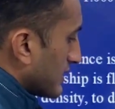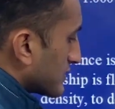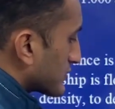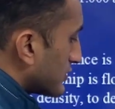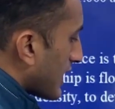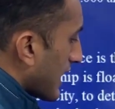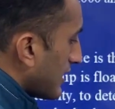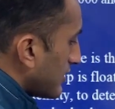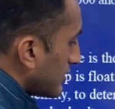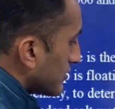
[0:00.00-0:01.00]
should I
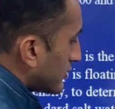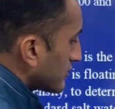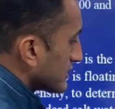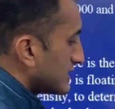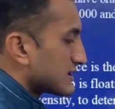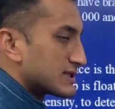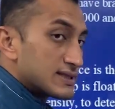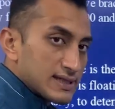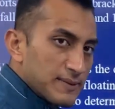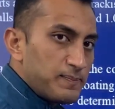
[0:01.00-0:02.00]
load the
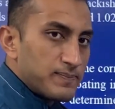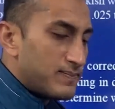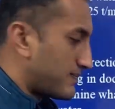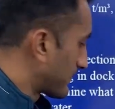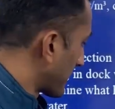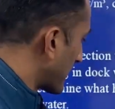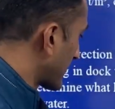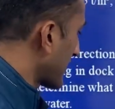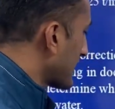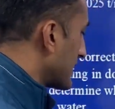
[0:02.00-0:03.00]
ship,
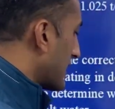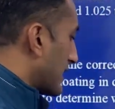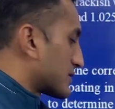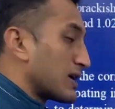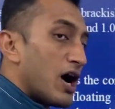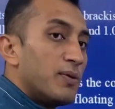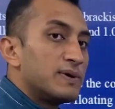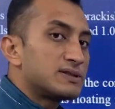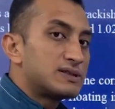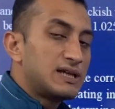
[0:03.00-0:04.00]
okay, how
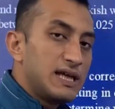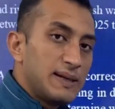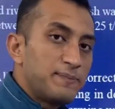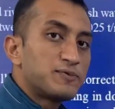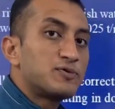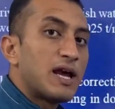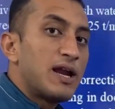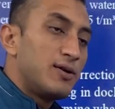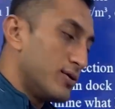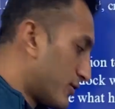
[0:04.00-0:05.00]
much deep should I
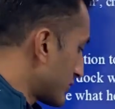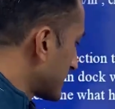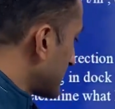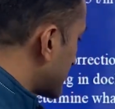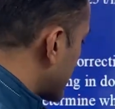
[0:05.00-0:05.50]
load this